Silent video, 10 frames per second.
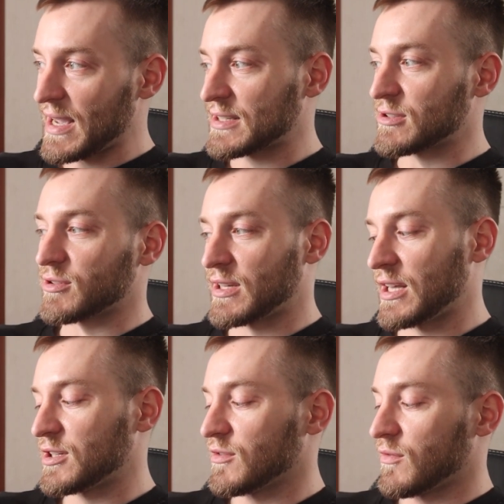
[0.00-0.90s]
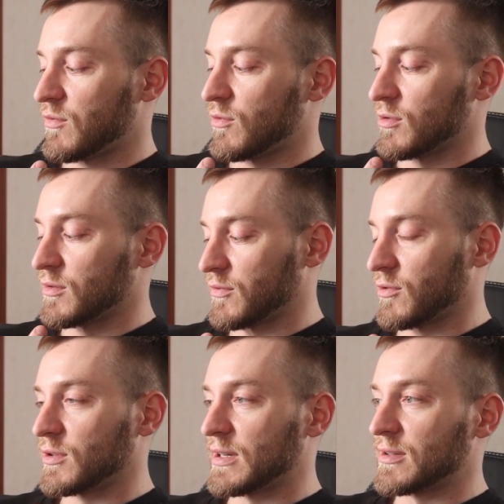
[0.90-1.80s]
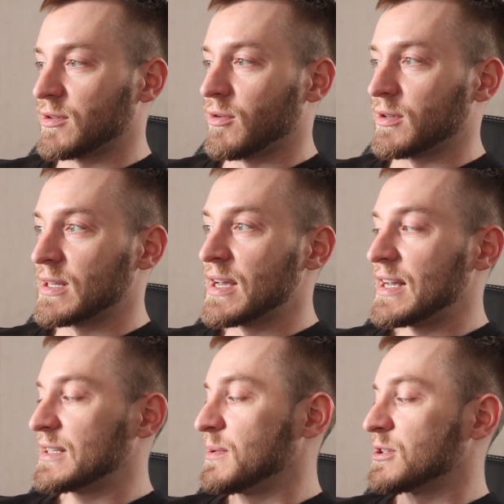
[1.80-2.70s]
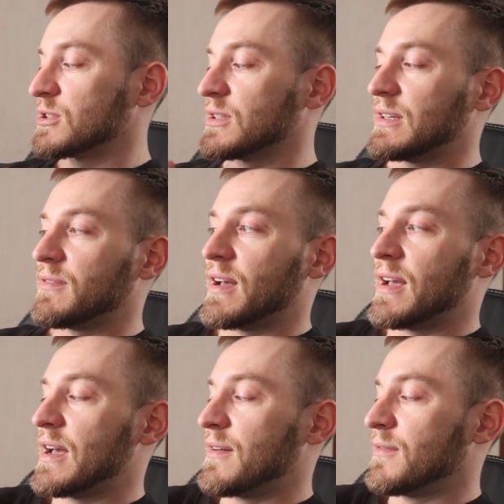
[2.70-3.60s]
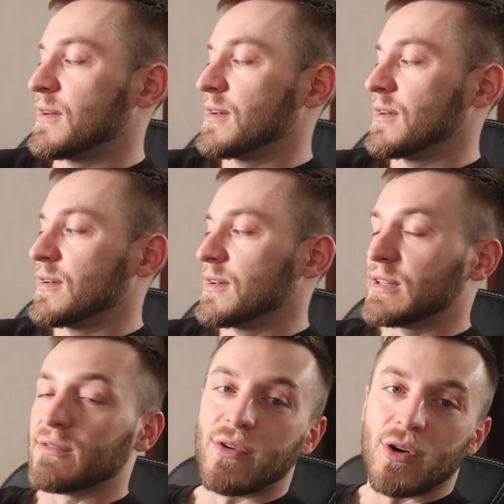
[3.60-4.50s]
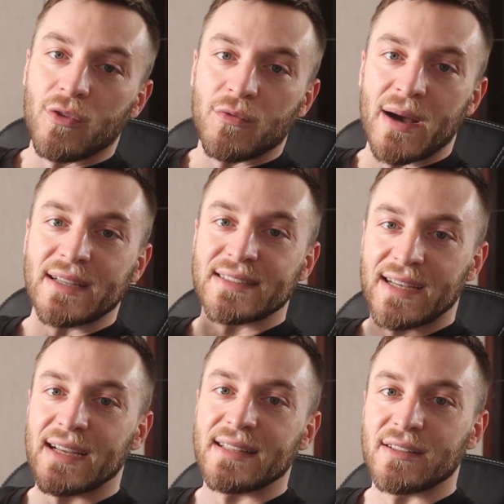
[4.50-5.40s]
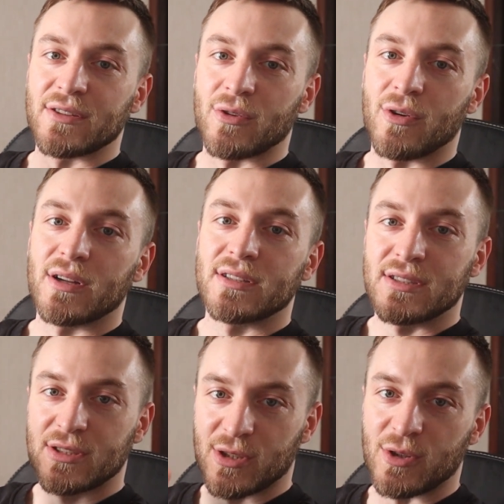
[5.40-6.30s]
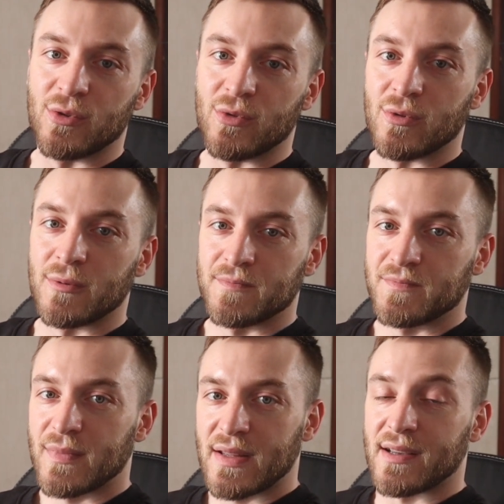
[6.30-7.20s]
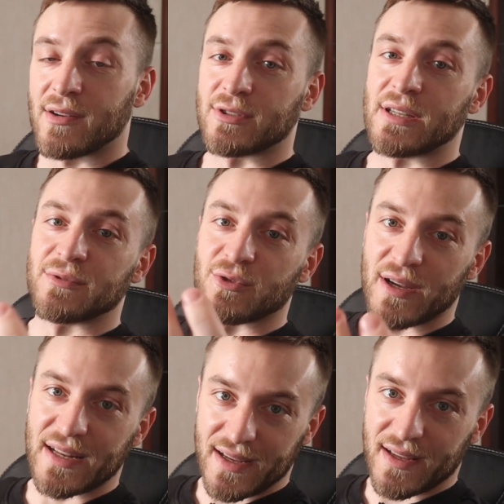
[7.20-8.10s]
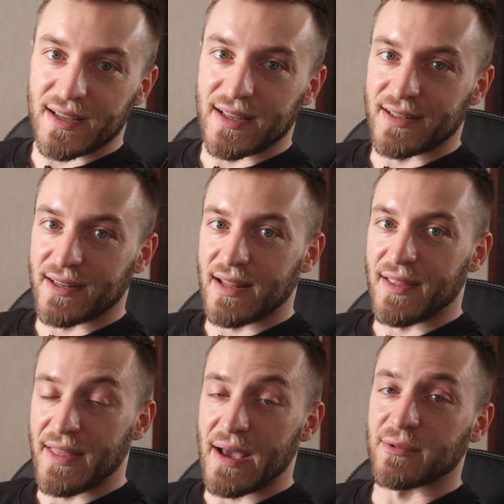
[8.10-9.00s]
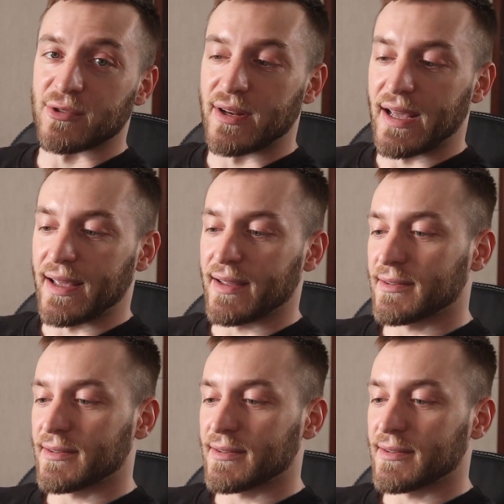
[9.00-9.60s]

extra tension for front deltoid, especially if I have involved my side deltoids too, because I'm training them today.